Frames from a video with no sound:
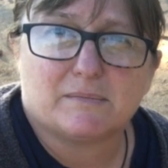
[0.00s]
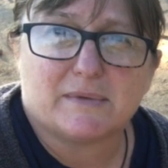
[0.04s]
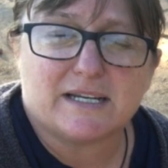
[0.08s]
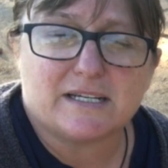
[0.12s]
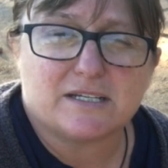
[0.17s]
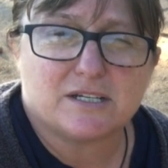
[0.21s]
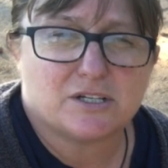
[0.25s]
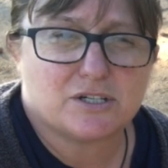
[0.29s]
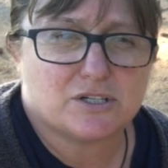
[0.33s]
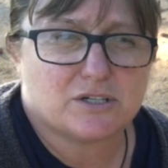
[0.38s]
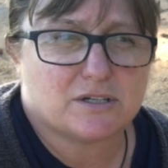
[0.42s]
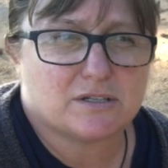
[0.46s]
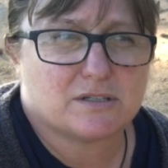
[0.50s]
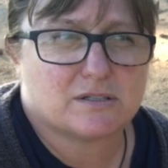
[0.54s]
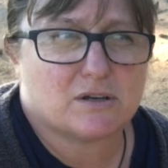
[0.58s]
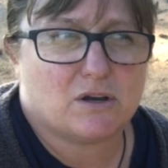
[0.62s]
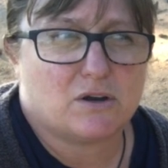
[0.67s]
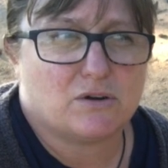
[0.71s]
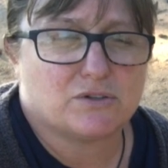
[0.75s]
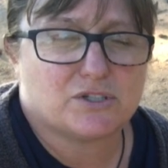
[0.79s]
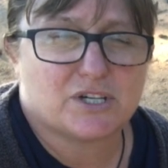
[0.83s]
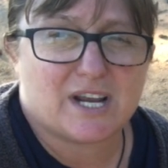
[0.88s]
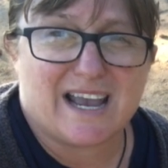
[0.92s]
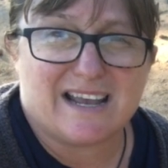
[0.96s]
Indigenous
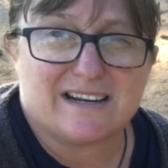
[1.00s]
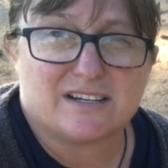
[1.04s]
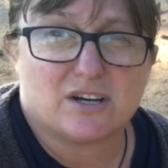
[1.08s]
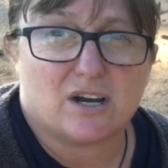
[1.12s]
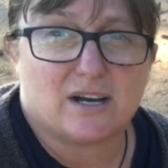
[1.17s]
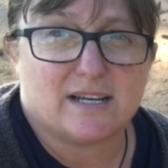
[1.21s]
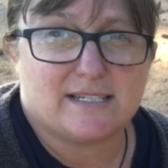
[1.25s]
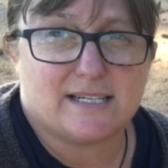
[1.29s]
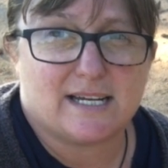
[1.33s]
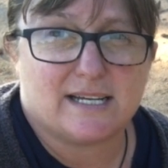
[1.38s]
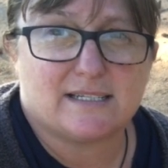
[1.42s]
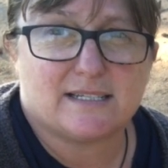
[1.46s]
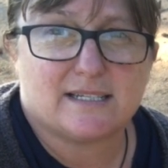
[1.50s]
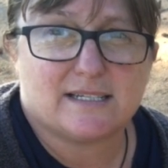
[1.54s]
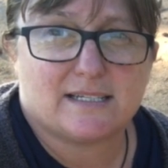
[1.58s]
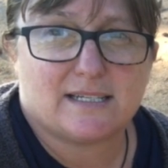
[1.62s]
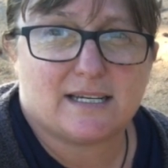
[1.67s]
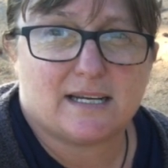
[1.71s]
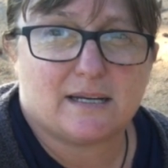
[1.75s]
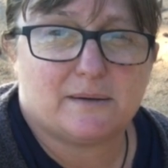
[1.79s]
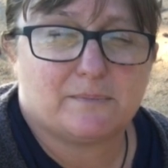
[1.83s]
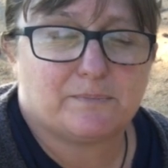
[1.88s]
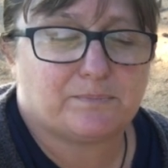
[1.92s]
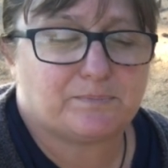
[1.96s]
culture and
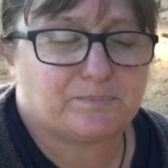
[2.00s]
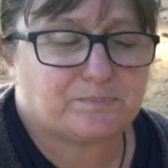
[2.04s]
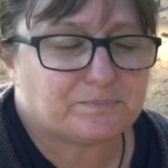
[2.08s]
identity.